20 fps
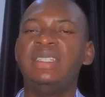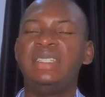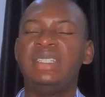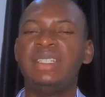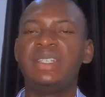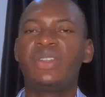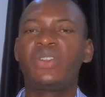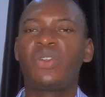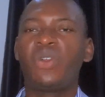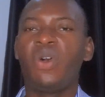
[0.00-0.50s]

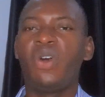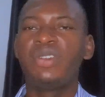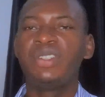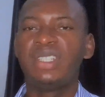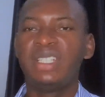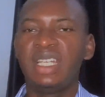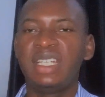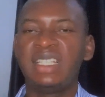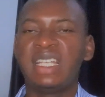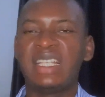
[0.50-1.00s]
the
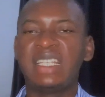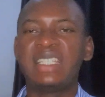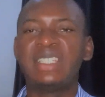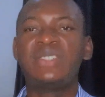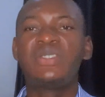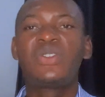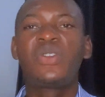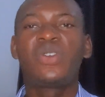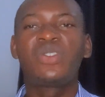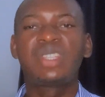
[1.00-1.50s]
coordinate that is
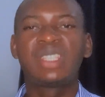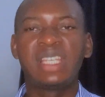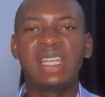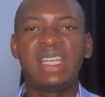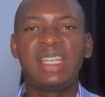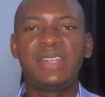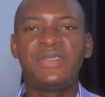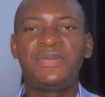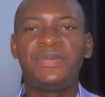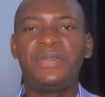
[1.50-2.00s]

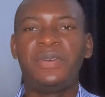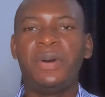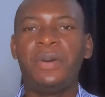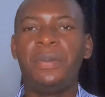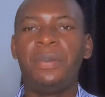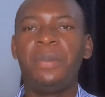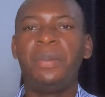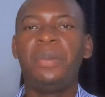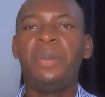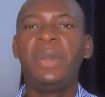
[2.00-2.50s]
gotten
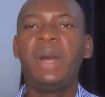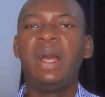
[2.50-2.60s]
from